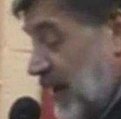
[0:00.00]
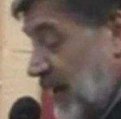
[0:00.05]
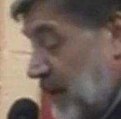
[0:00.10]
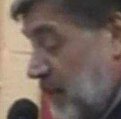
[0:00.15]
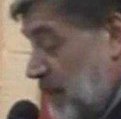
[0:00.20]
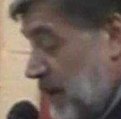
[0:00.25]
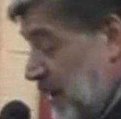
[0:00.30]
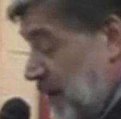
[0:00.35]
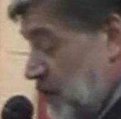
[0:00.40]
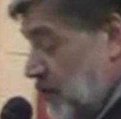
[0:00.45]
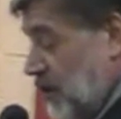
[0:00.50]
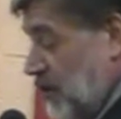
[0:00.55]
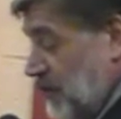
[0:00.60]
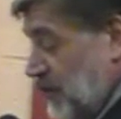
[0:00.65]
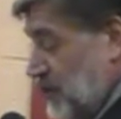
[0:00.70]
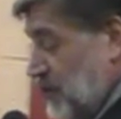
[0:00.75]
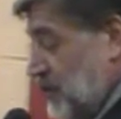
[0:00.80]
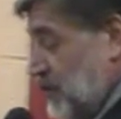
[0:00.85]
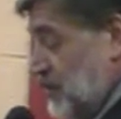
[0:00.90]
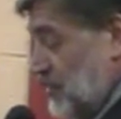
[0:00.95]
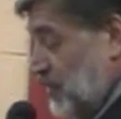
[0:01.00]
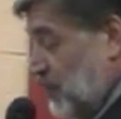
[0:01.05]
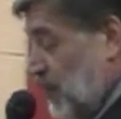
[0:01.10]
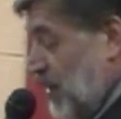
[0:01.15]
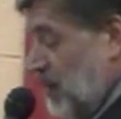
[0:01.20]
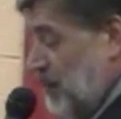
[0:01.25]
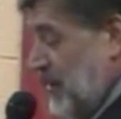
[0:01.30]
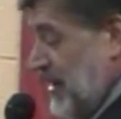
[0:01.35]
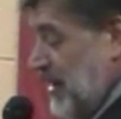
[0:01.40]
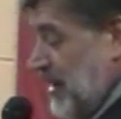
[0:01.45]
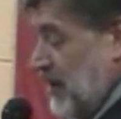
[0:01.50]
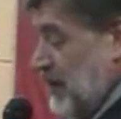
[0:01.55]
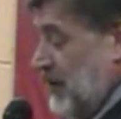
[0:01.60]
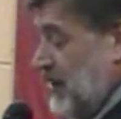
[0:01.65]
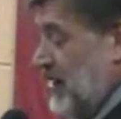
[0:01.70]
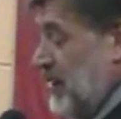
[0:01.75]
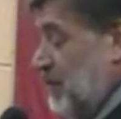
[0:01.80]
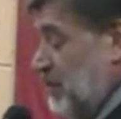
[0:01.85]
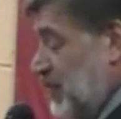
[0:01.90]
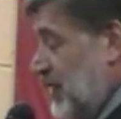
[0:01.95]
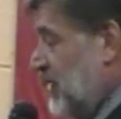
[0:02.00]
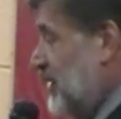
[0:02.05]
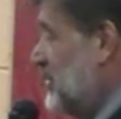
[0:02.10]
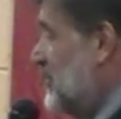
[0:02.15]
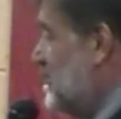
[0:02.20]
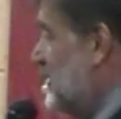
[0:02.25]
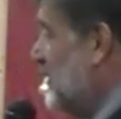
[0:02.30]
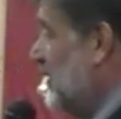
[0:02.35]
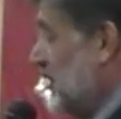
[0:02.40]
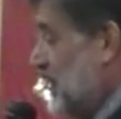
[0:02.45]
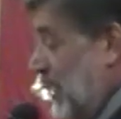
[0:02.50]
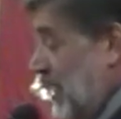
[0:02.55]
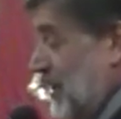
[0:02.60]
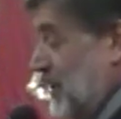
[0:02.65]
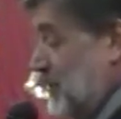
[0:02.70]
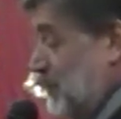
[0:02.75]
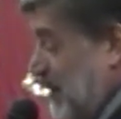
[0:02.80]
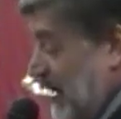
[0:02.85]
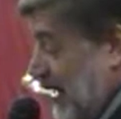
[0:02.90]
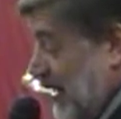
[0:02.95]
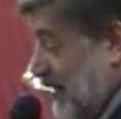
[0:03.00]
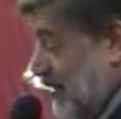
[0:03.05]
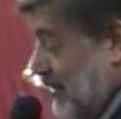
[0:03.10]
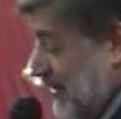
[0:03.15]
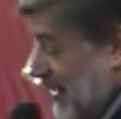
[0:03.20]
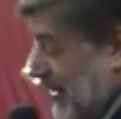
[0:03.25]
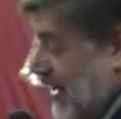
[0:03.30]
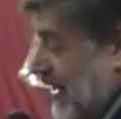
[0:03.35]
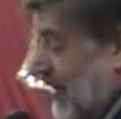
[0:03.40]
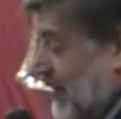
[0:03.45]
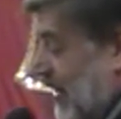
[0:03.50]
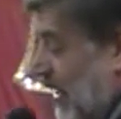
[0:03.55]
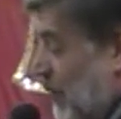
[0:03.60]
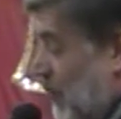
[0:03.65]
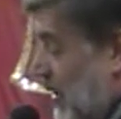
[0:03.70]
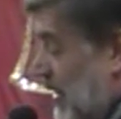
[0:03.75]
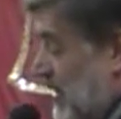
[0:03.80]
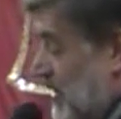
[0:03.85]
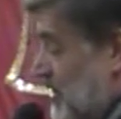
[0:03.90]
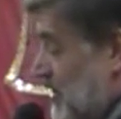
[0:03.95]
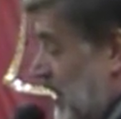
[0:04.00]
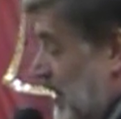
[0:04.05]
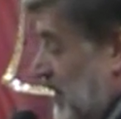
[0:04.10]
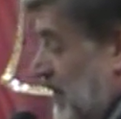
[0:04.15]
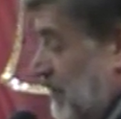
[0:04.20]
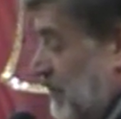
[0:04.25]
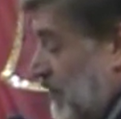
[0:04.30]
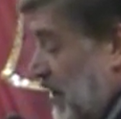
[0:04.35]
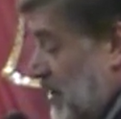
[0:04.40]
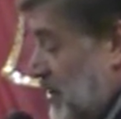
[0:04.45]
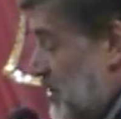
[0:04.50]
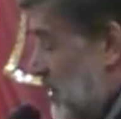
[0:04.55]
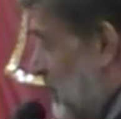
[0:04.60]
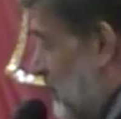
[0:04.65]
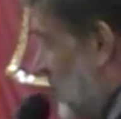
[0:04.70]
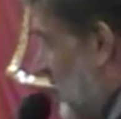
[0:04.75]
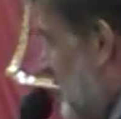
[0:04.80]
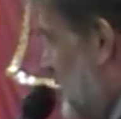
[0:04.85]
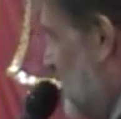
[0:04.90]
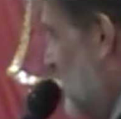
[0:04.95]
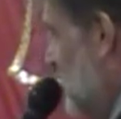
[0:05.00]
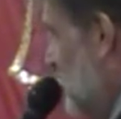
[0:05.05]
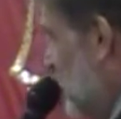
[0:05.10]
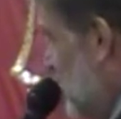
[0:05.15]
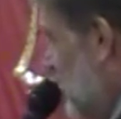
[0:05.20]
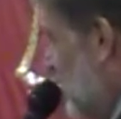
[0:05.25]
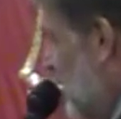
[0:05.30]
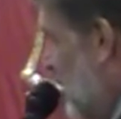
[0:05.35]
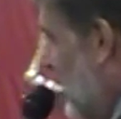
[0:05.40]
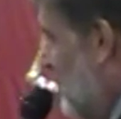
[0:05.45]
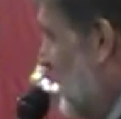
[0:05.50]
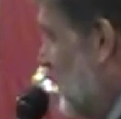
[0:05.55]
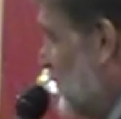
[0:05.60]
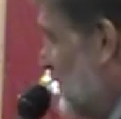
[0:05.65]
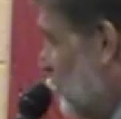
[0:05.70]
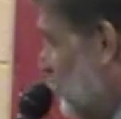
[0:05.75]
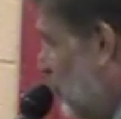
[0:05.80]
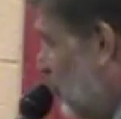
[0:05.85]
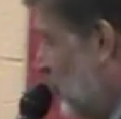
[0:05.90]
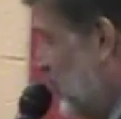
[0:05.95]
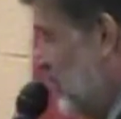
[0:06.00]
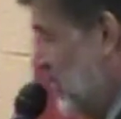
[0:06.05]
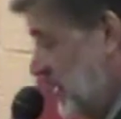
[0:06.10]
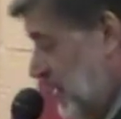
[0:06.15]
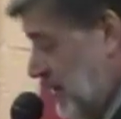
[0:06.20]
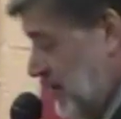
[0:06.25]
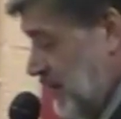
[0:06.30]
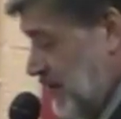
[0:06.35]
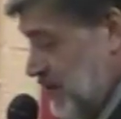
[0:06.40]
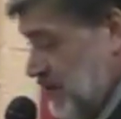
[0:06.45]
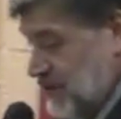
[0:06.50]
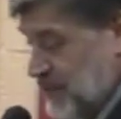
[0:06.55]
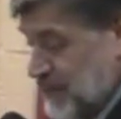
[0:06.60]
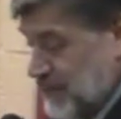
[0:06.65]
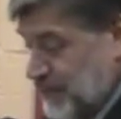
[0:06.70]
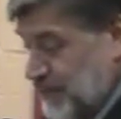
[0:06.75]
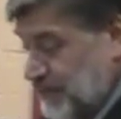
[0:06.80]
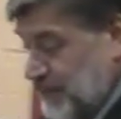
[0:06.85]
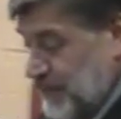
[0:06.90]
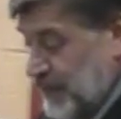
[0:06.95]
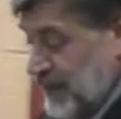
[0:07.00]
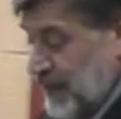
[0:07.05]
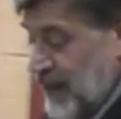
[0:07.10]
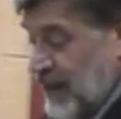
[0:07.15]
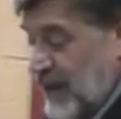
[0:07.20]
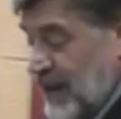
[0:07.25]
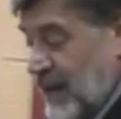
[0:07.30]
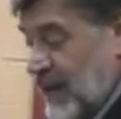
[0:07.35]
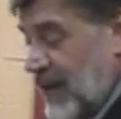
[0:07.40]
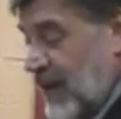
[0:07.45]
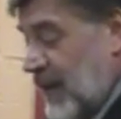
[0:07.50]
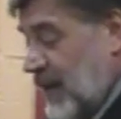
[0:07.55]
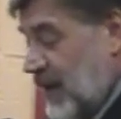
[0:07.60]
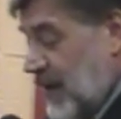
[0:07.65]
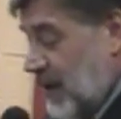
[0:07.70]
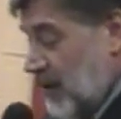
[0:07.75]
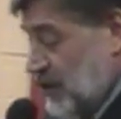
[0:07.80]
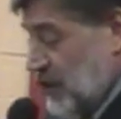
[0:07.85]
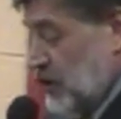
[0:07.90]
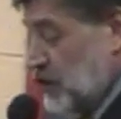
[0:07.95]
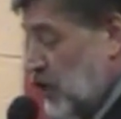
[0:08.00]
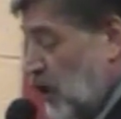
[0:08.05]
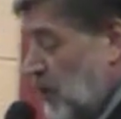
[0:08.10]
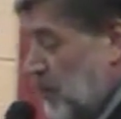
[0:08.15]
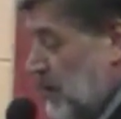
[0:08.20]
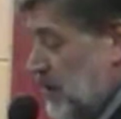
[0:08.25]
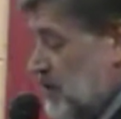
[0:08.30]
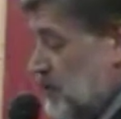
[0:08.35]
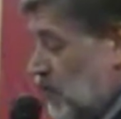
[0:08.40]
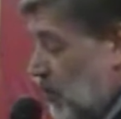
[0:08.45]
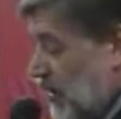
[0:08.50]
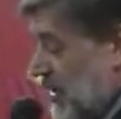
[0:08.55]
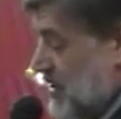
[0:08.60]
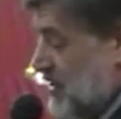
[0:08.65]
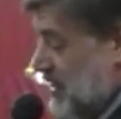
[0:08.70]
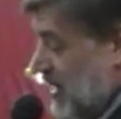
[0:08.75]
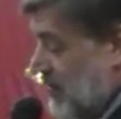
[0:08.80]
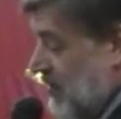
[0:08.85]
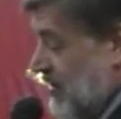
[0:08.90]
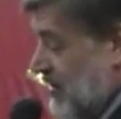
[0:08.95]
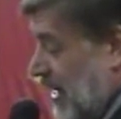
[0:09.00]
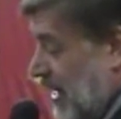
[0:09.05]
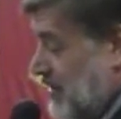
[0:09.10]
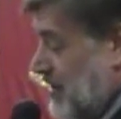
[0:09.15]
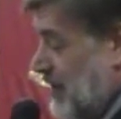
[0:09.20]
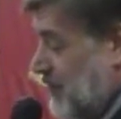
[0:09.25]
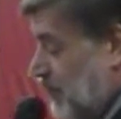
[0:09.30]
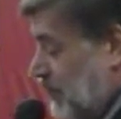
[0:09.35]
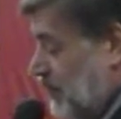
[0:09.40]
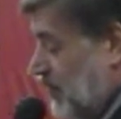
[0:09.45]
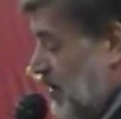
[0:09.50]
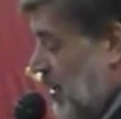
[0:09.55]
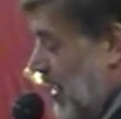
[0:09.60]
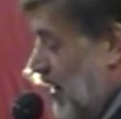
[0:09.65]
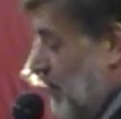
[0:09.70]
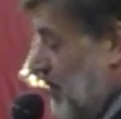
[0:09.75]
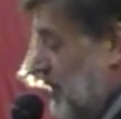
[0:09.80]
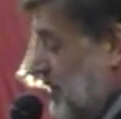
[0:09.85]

Pedro versus Lou Albano in a bloody steel cage match. That weekend started a friendship that has endured almost 40 years. It was October 27th, 1959, when